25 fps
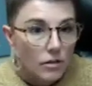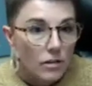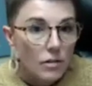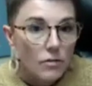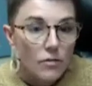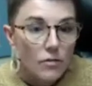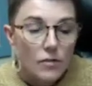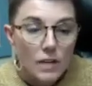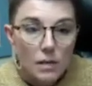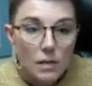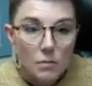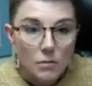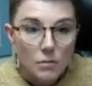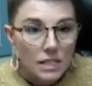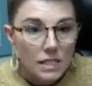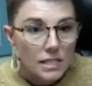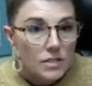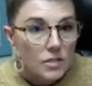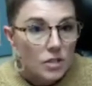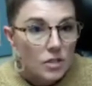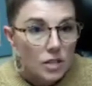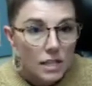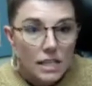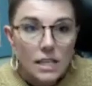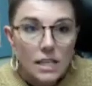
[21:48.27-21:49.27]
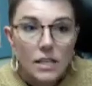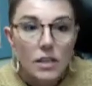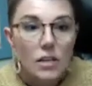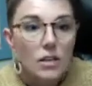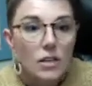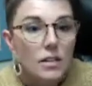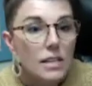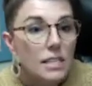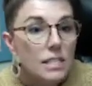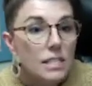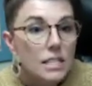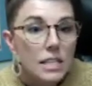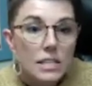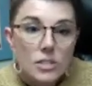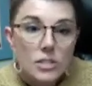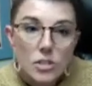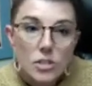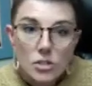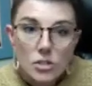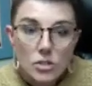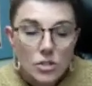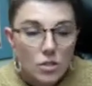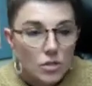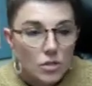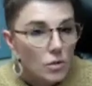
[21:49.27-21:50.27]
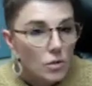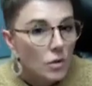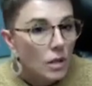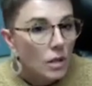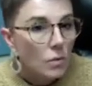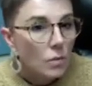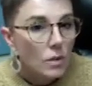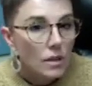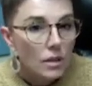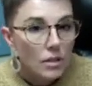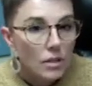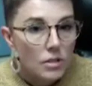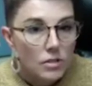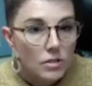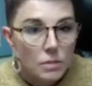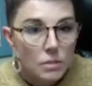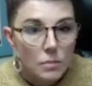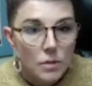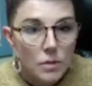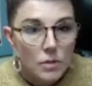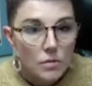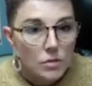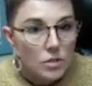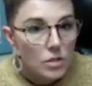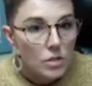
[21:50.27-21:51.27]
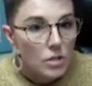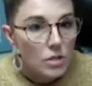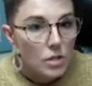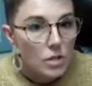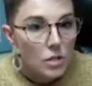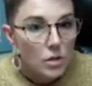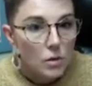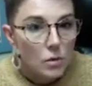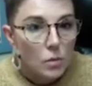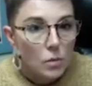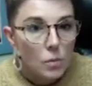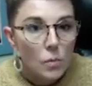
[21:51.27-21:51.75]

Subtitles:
The families are here. The teachers are doing what they're supposed to do.